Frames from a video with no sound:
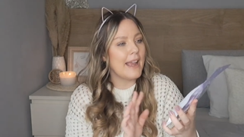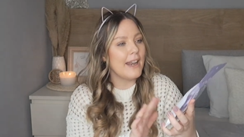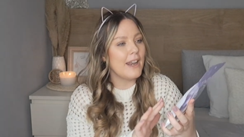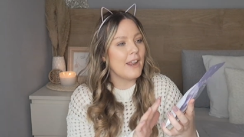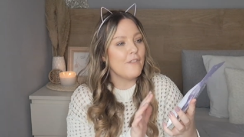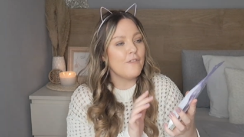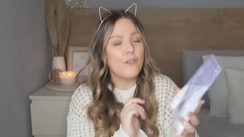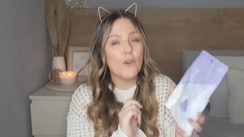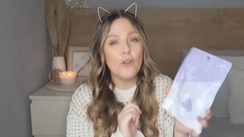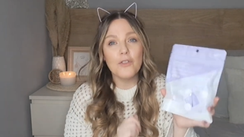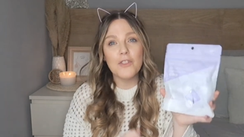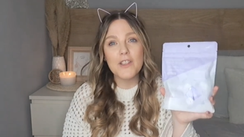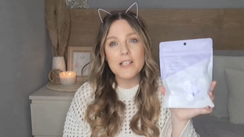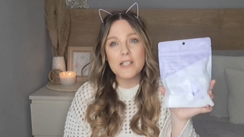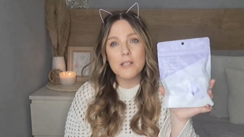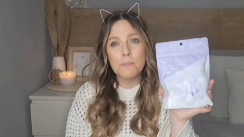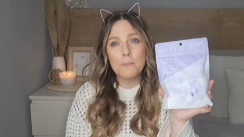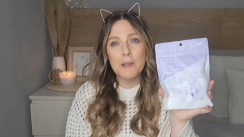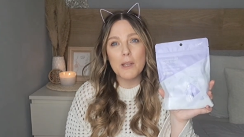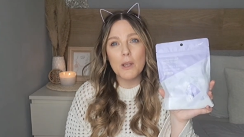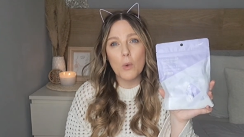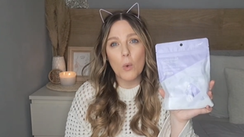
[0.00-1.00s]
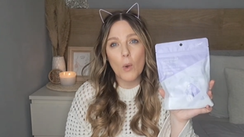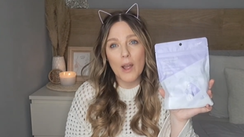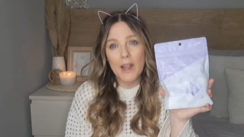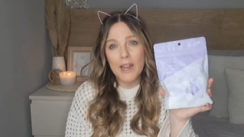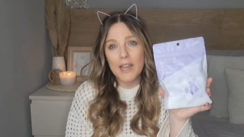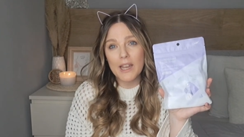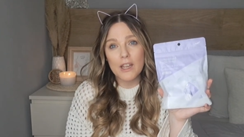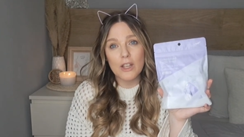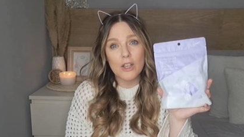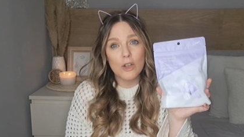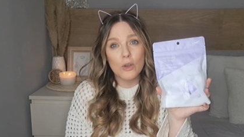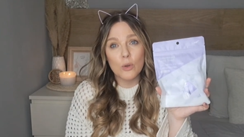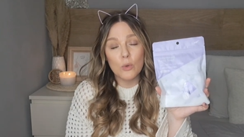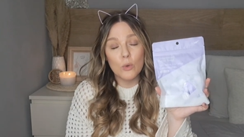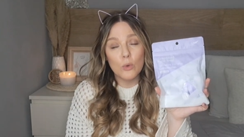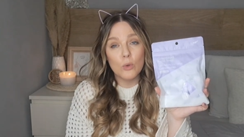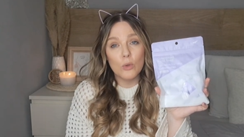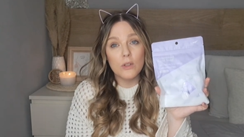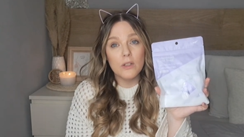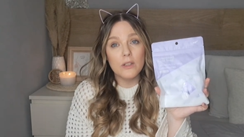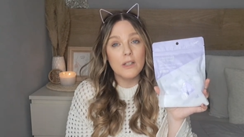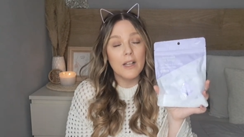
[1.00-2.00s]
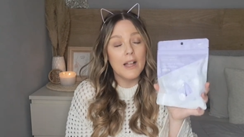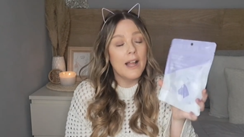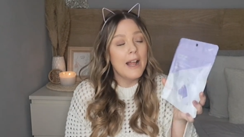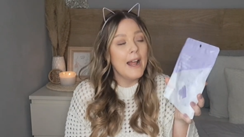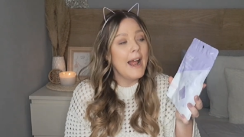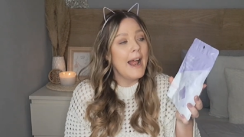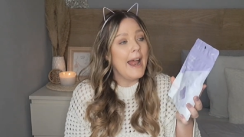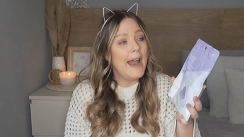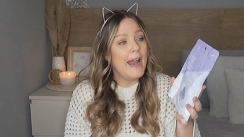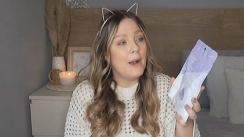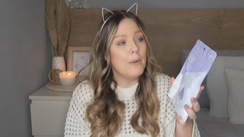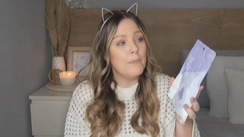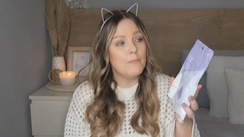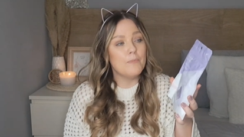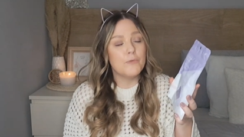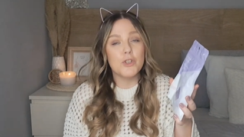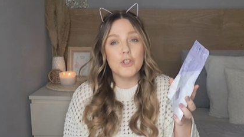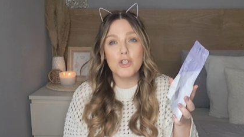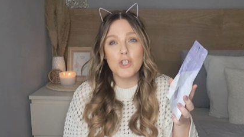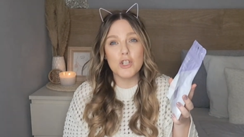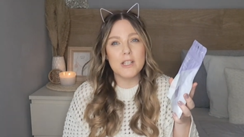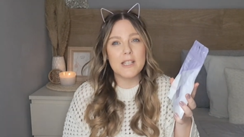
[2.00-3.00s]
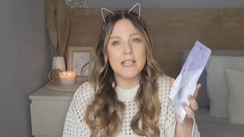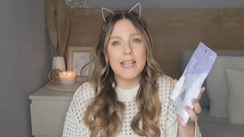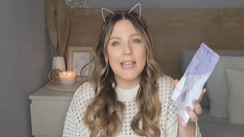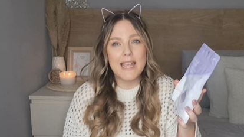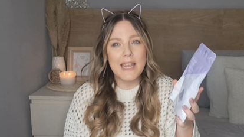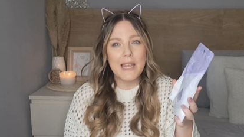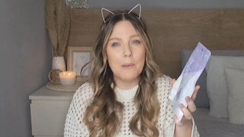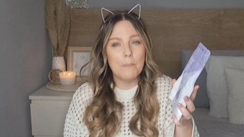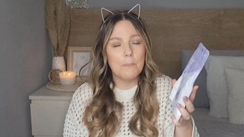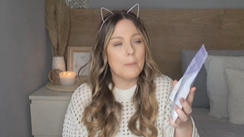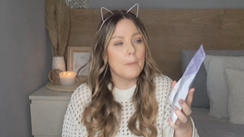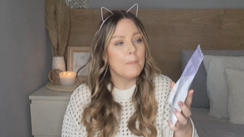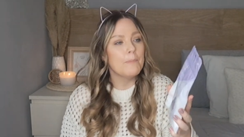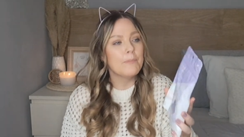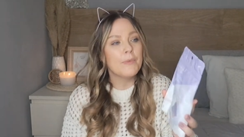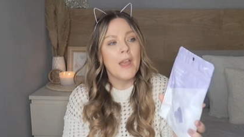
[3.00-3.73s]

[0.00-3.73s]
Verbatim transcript: And I thought this would be quite cool um, to just keep